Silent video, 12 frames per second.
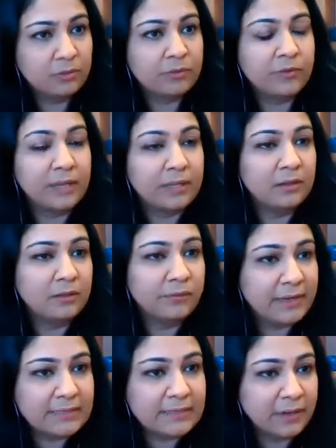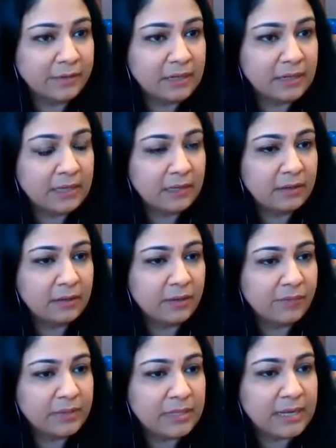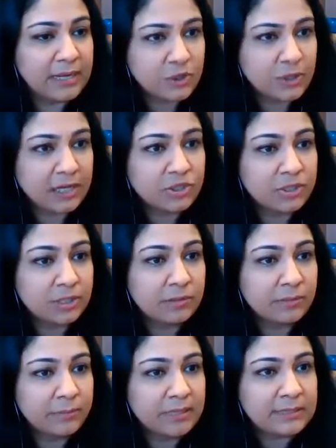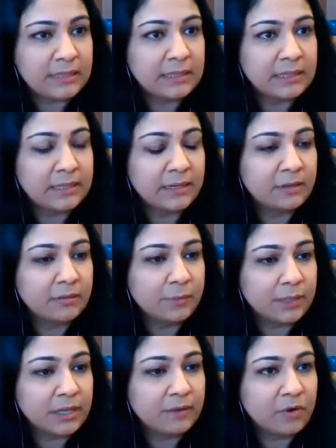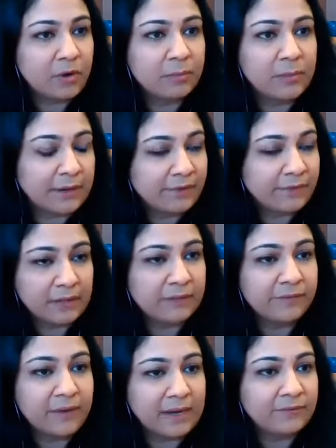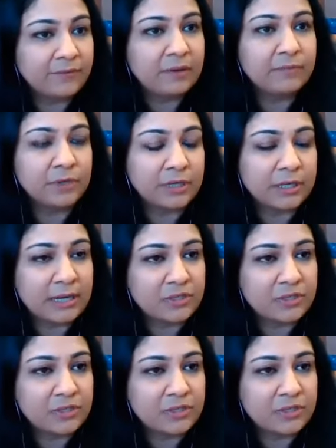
critical race theory within education. Basically, they're working from like a very wide framework in